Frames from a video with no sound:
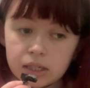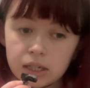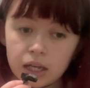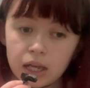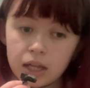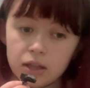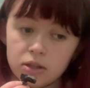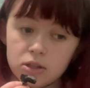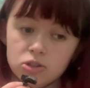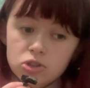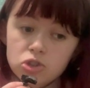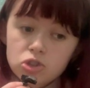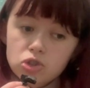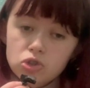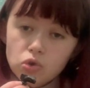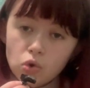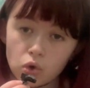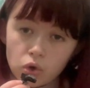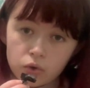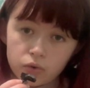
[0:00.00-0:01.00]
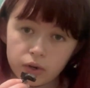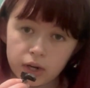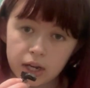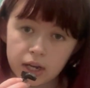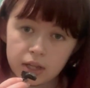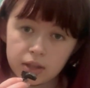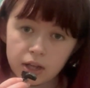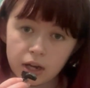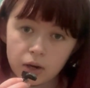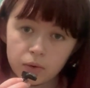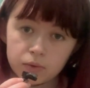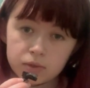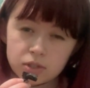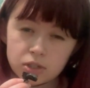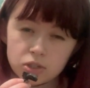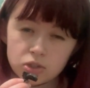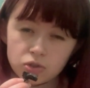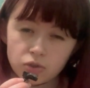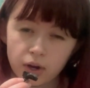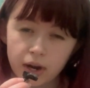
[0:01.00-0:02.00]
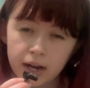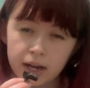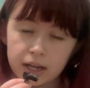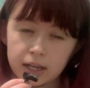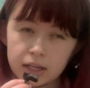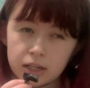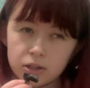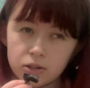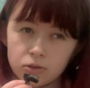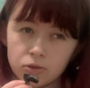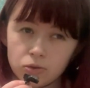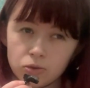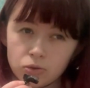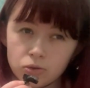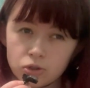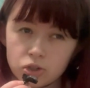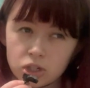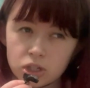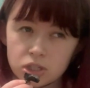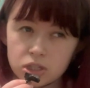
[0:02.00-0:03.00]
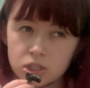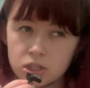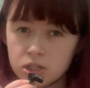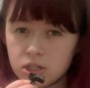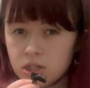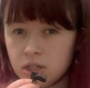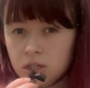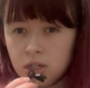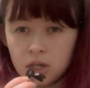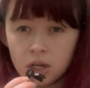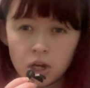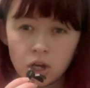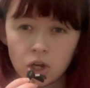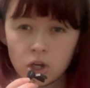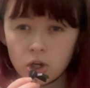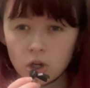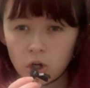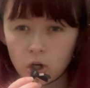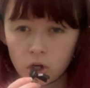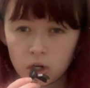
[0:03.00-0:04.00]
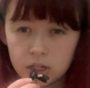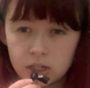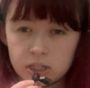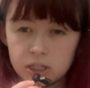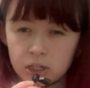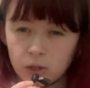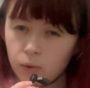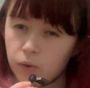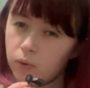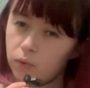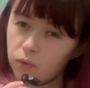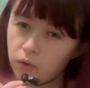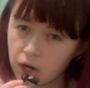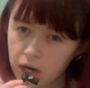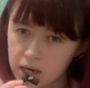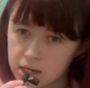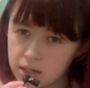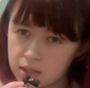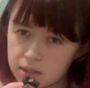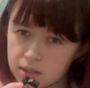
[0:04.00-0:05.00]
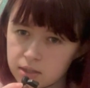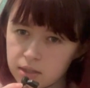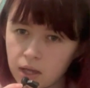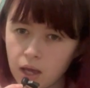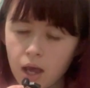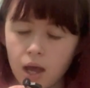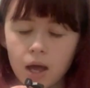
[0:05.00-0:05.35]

in the story there was a dragon who just couldn't deal with race.